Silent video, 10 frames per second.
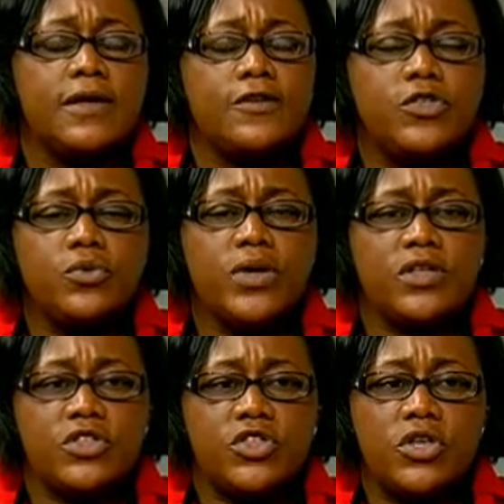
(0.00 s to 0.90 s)
you
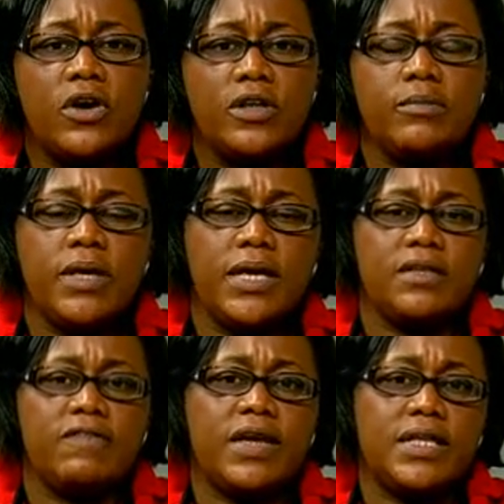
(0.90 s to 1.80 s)
can join me in
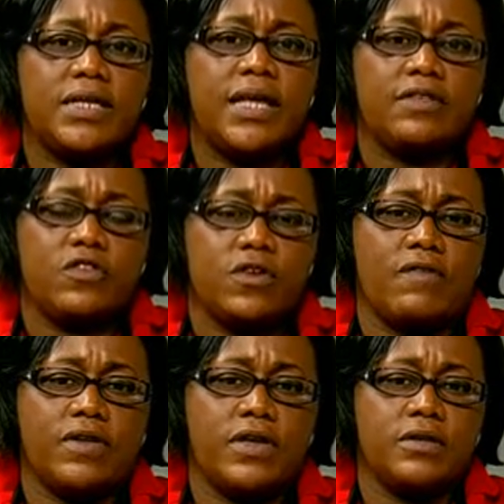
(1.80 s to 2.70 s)
the fight against
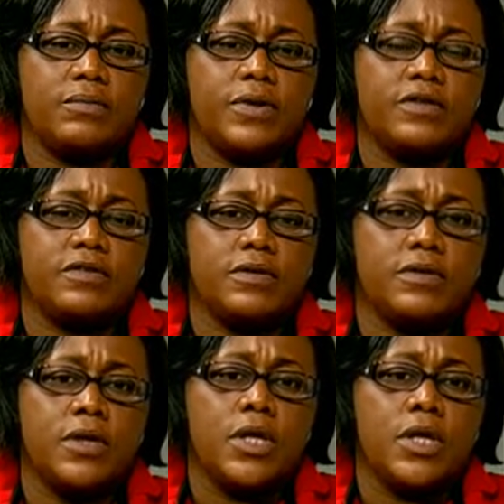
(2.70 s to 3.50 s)
trafficking in person.